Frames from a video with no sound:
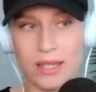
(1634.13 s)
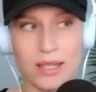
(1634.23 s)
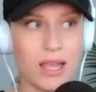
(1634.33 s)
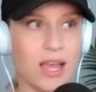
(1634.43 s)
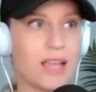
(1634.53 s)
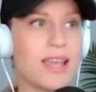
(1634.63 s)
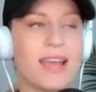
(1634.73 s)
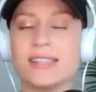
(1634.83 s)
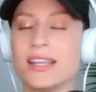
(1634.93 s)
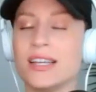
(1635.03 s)
Okay,
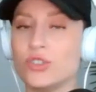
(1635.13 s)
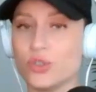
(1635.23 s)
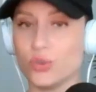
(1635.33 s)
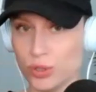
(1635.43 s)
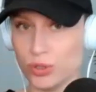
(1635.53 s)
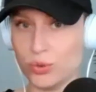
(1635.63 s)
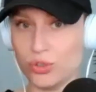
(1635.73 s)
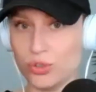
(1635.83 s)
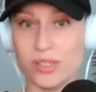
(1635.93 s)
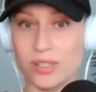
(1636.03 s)
can't tell Drew
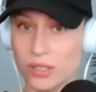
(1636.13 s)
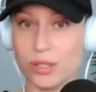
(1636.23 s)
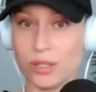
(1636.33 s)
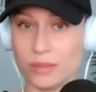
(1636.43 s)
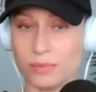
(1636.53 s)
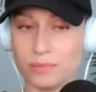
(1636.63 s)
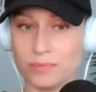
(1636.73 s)
she doesn't look good.